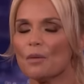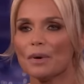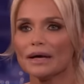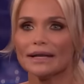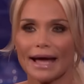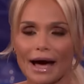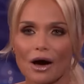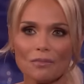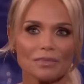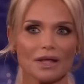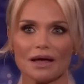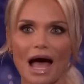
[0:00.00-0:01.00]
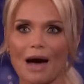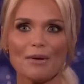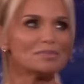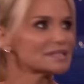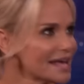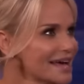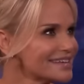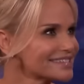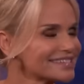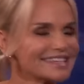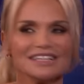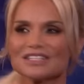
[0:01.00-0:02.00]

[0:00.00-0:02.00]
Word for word: But now, I'm obsessed.